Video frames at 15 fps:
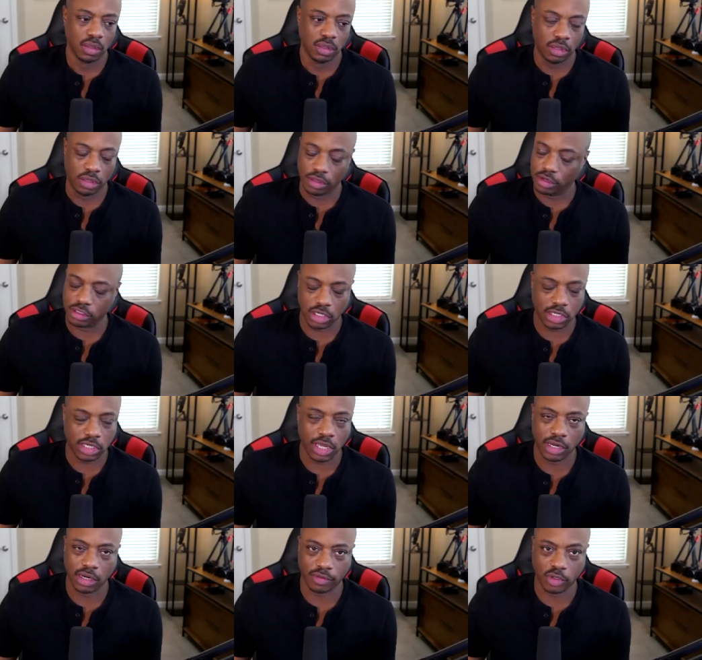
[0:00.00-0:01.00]
you know, there's a
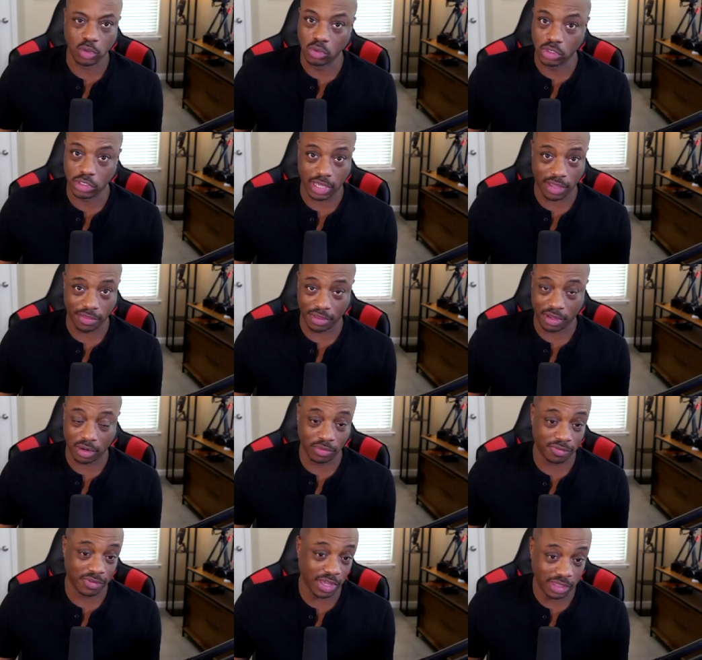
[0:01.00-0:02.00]
ton of tools out there.
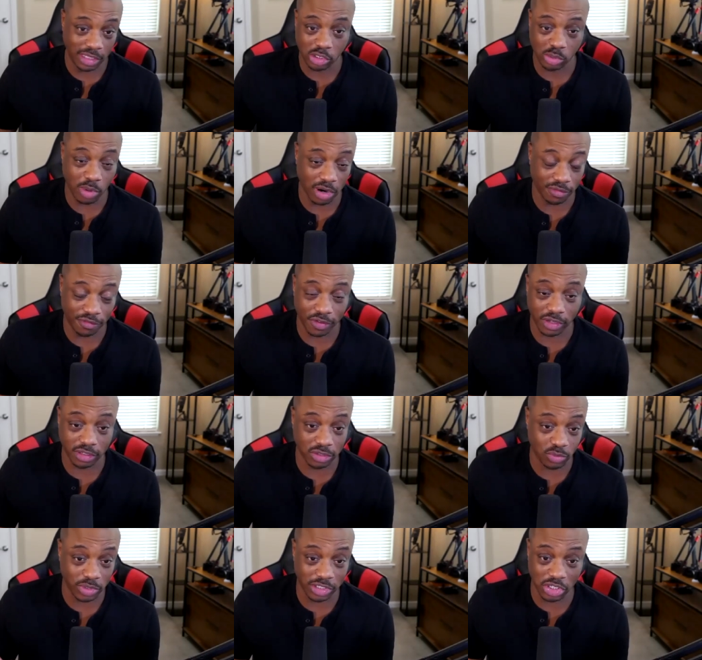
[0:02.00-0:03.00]
We've got these
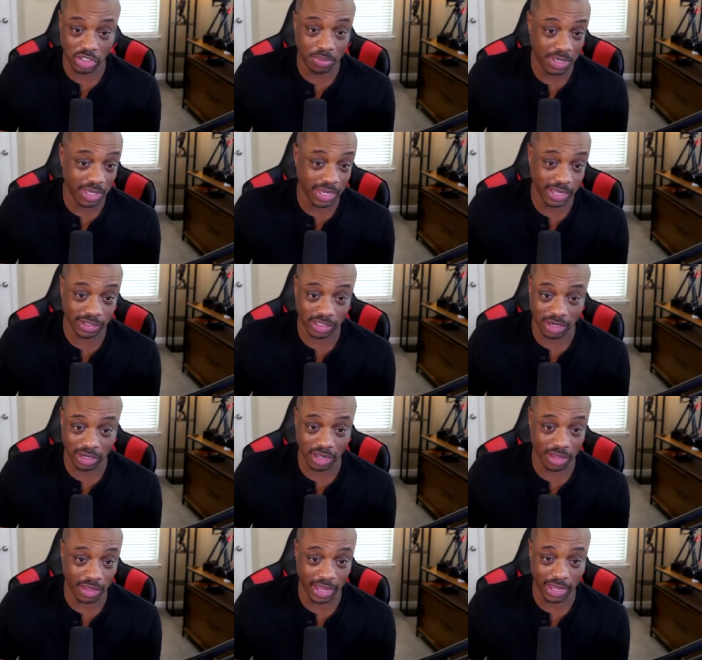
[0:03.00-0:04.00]
smartphones with GPS and
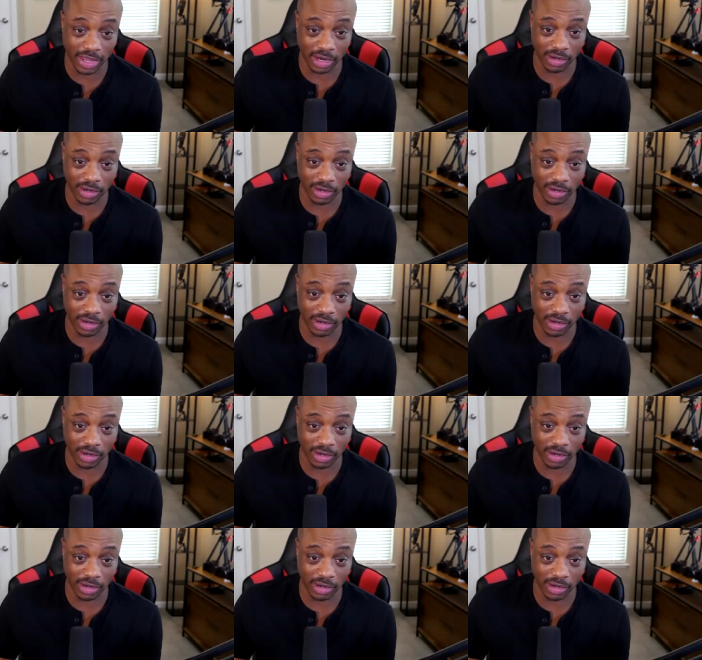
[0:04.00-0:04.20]
all that,